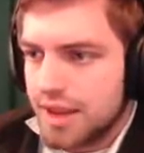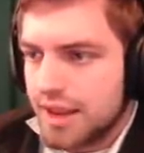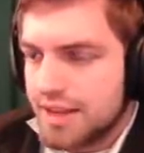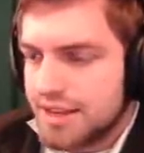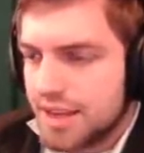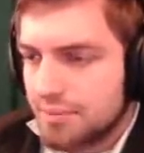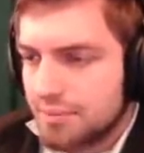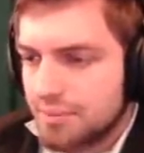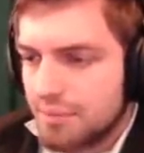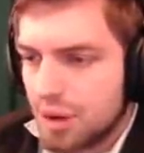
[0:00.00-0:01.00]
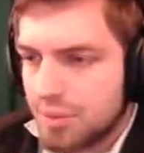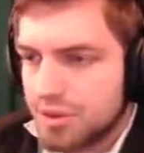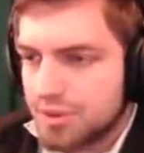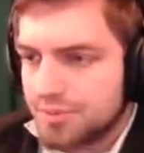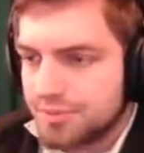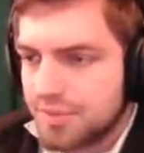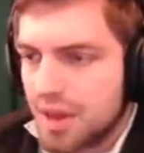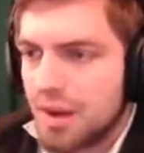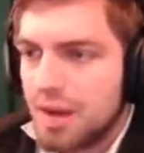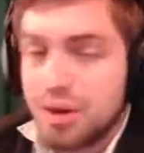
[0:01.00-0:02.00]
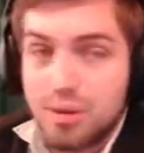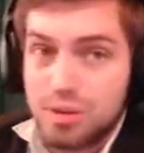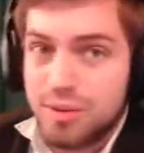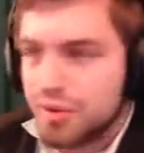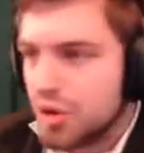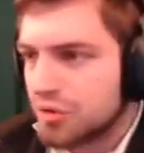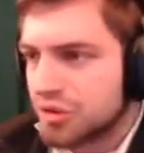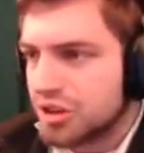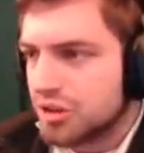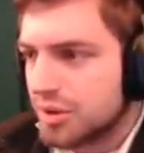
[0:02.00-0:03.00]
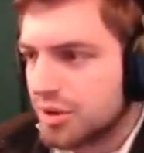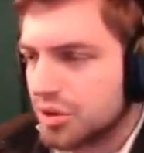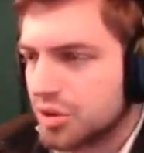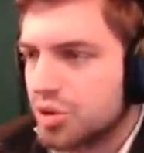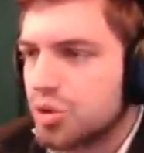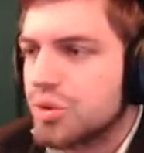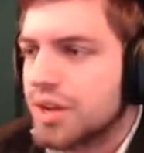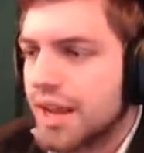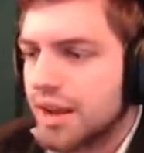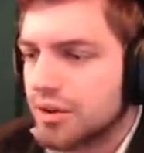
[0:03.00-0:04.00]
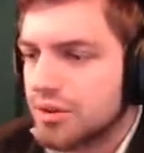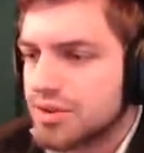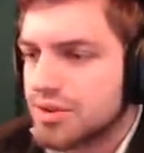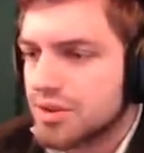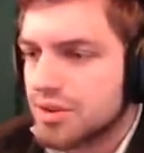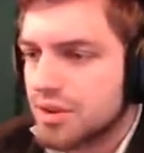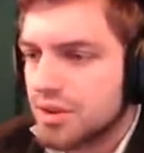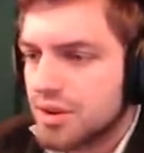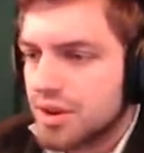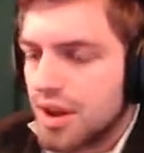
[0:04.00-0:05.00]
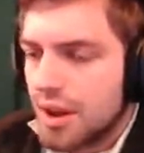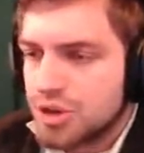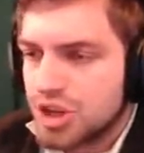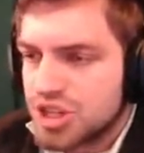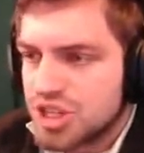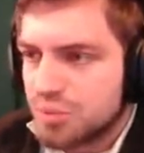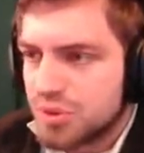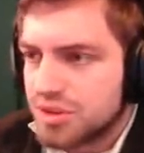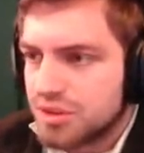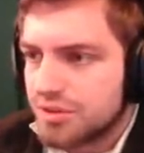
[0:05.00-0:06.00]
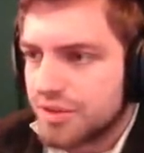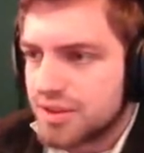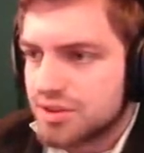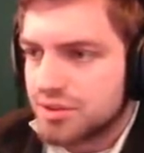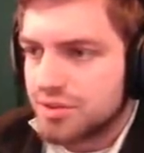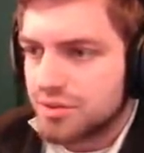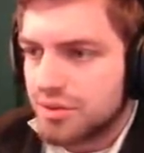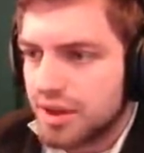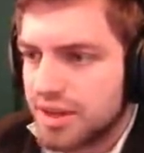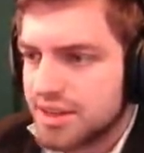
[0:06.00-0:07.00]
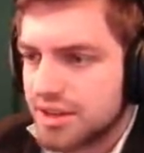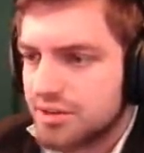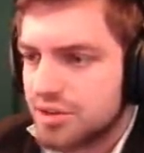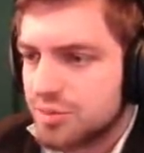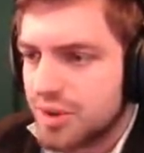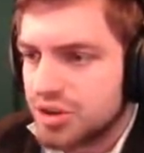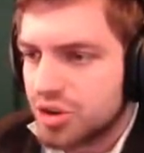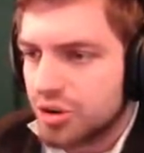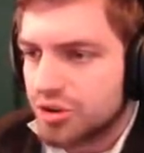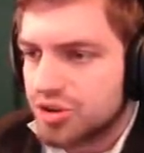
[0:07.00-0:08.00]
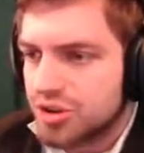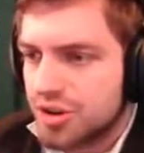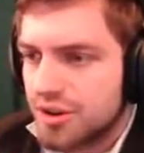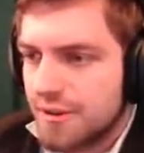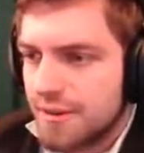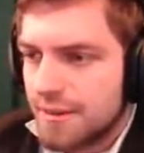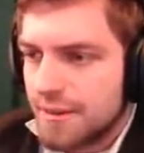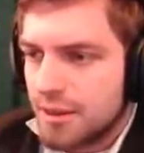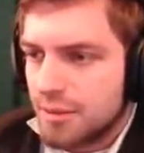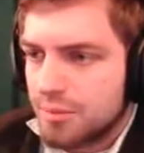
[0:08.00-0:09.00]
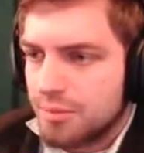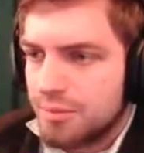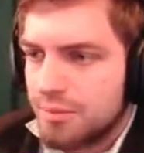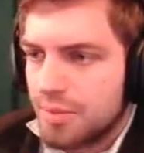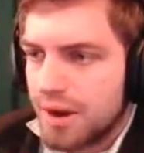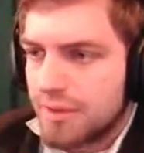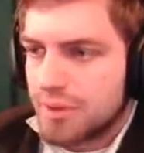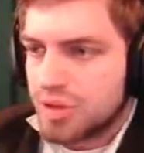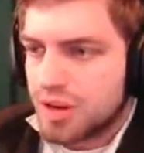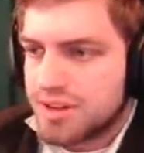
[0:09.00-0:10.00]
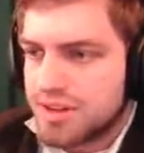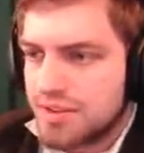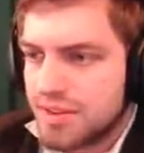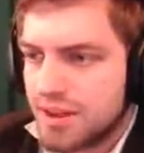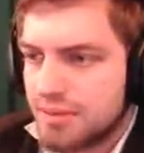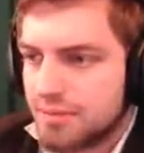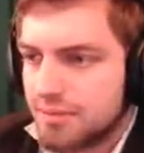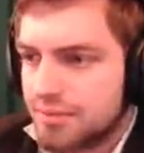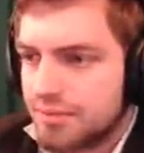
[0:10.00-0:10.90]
And yep, barbecue. That might have been a little bit of an overkill, but who cares? Wish I could sprint a little faster. Well, I guess I could do my charge. But I haven't tried to save that.